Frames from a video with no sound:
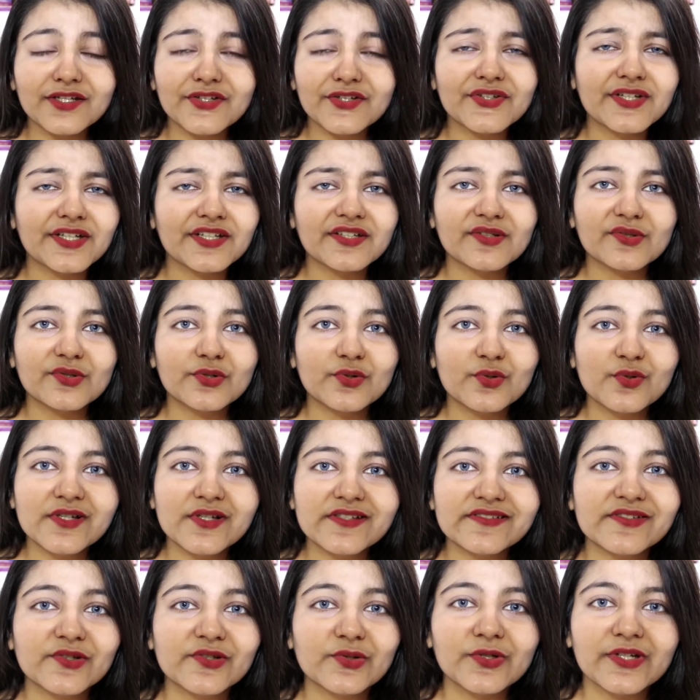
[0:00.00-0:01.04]
you need to do
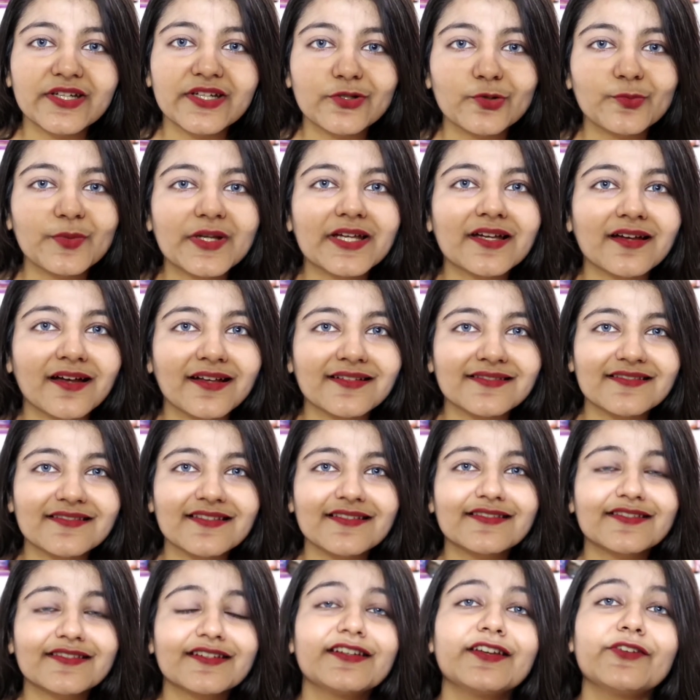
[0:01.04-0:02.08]
is you need to be
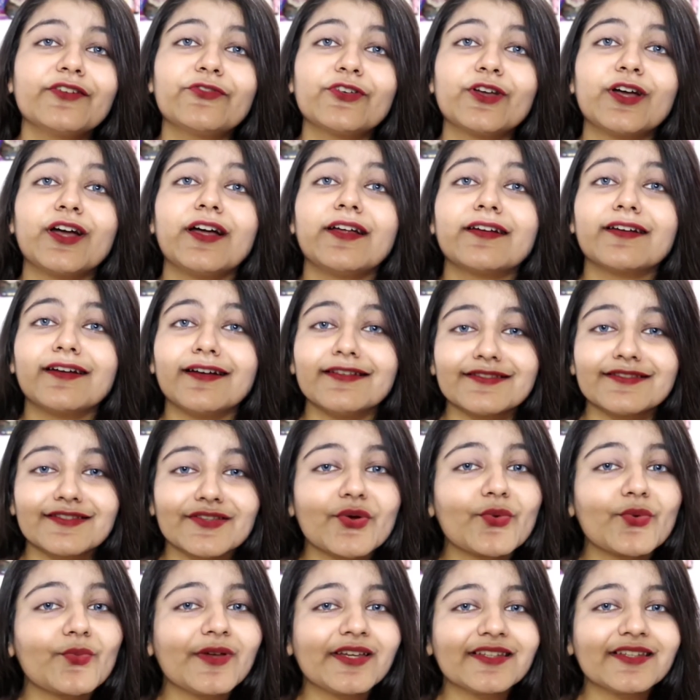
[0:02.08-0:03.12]
consistent. If you are
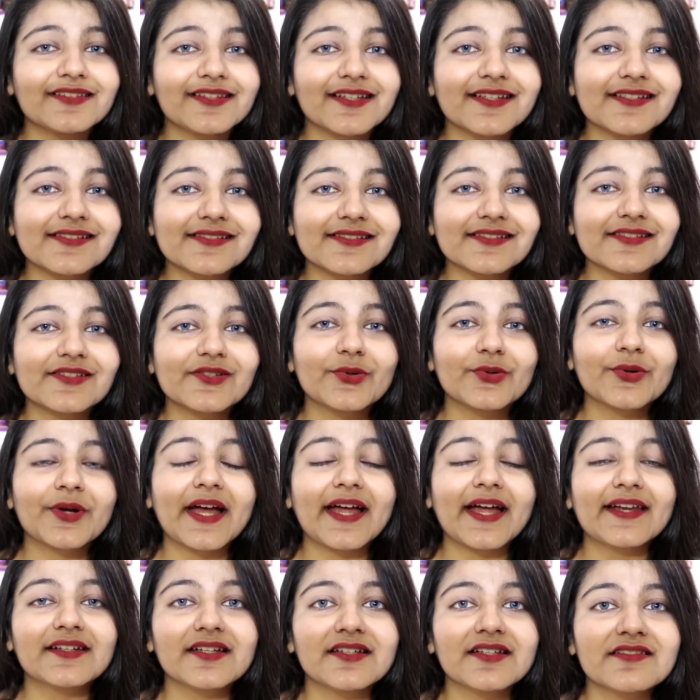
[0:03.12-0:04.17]
consuming this, you
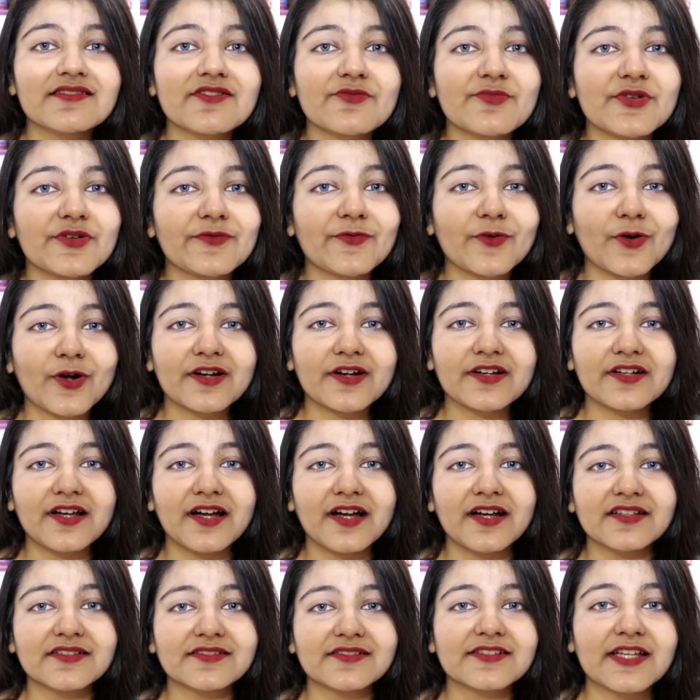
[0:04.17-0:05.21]
can consume it for
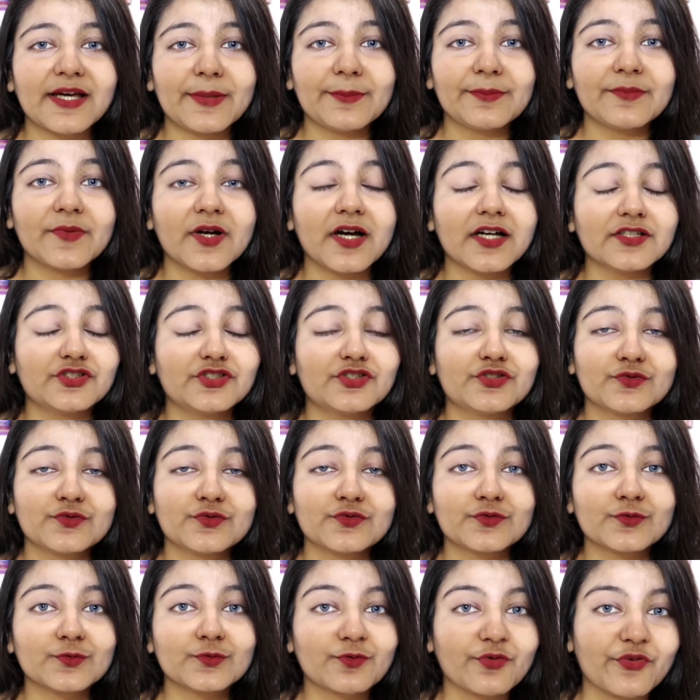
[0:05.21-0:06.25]
some
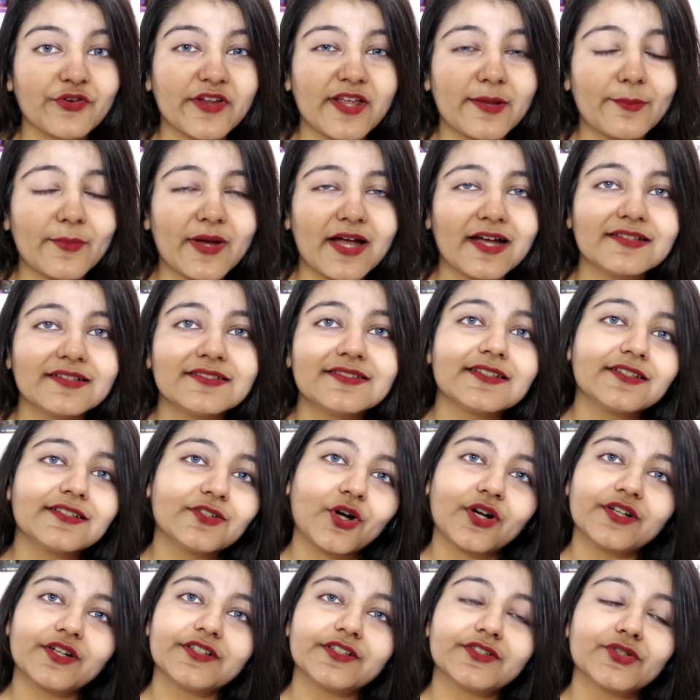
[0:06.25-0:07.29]
2 to 3 months
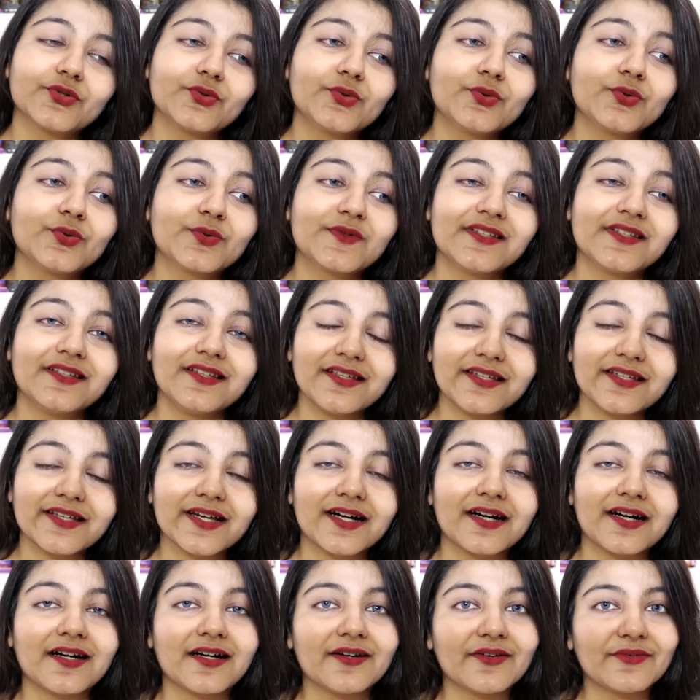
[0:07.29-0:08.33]
in order to see
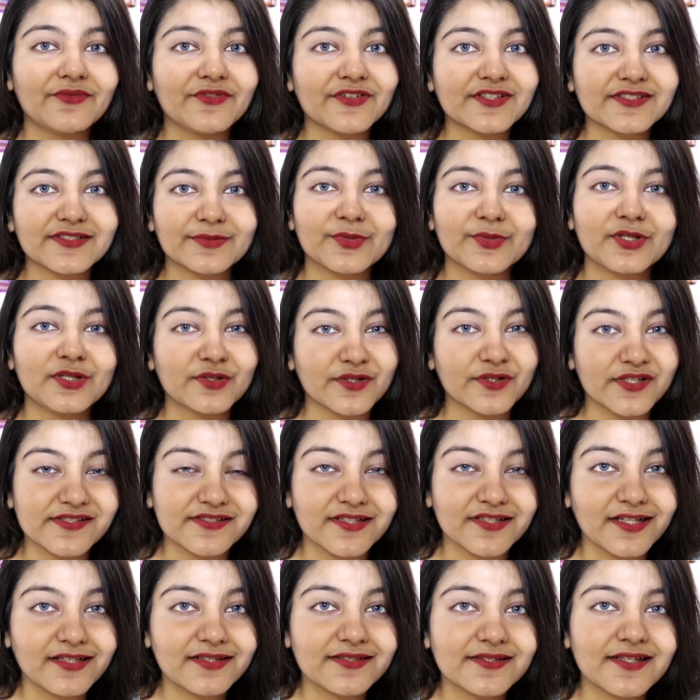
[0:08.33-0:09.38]
visible
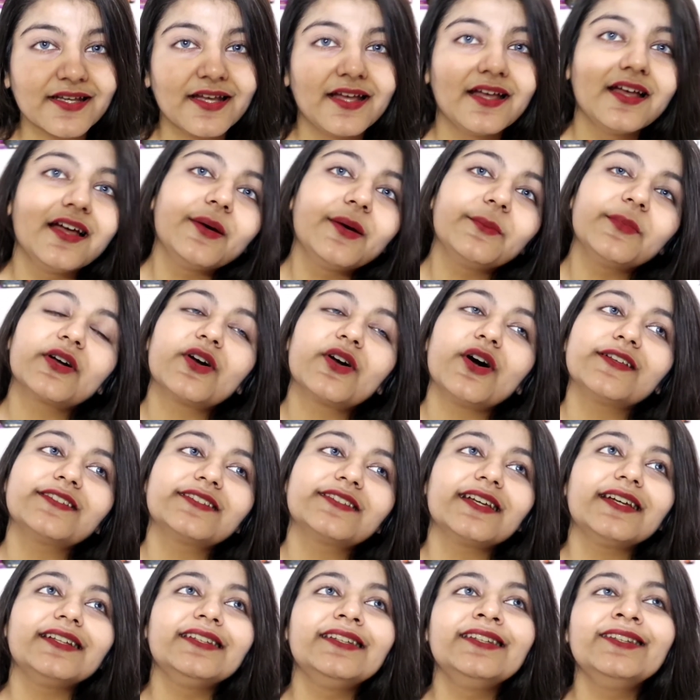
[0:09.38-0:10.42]
results.
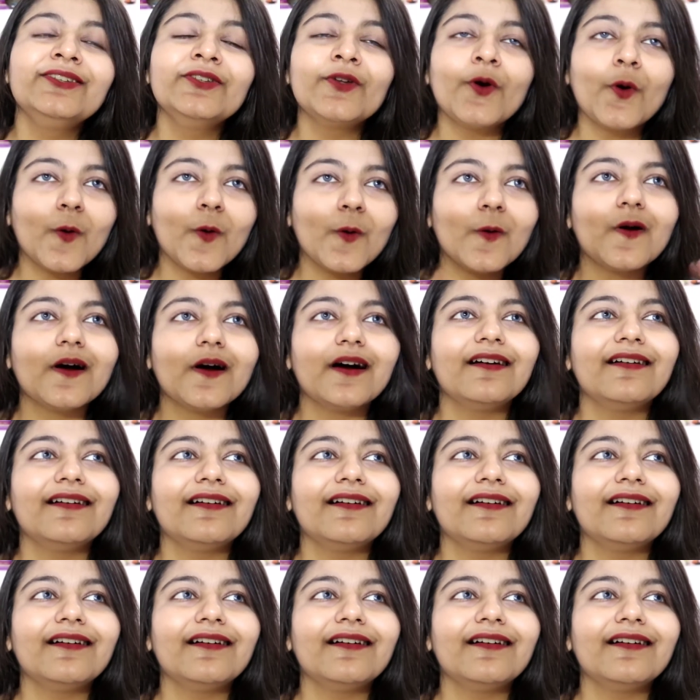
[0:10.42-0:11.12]
because no